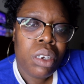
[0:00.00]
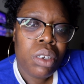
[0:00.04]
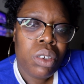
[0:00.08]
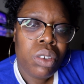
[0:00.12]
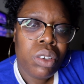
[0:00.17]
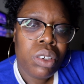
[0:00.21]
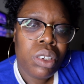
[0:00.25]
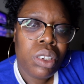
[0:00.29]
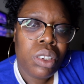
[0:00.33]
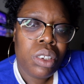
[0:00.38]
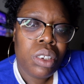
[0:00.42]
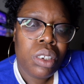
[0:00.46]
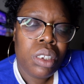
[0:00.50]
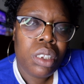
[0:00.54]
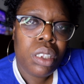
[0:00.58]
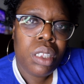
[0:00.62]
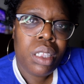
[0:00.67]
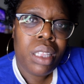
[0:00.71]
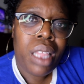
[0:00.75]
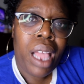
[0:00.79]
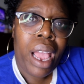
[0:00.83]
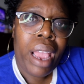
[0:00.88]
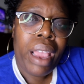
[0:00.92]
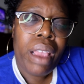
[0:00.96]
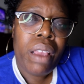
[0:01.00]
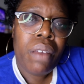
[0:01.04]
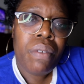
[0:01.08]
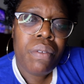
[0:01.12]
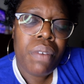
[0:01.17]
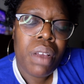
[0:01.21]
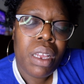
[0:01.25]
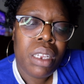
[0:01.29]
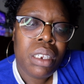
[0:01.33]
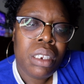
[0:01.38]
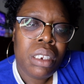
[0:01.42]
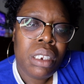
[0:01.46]
Christian life
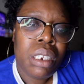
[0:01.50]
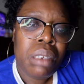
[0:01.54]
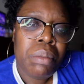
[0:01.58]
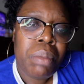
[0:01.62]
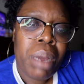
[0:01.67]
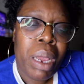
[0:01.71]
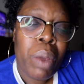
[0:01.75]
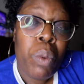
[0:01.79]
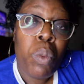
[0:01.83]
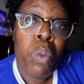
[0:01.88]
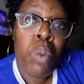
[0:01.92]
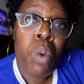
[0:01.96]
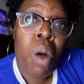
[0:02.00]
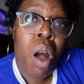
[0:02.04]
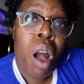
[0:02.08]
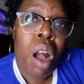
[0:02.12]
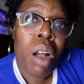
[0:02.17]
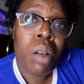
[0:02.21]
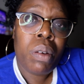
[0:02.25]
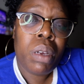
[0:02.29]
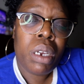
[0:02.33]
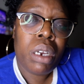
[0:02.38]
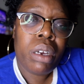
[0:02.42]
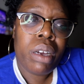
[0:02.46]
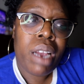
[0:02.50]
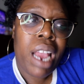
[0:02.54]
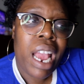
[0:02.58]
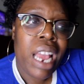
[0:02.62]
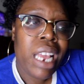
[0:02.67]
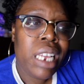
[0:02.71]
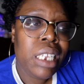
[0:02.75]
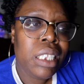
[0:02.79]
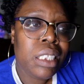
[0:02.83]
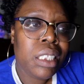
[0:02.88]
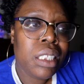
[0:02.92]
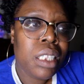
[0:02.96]
and my walk with
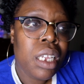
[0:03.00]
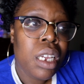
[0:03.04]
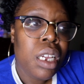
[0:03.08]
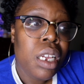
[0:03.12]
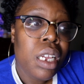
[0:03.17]
Christ,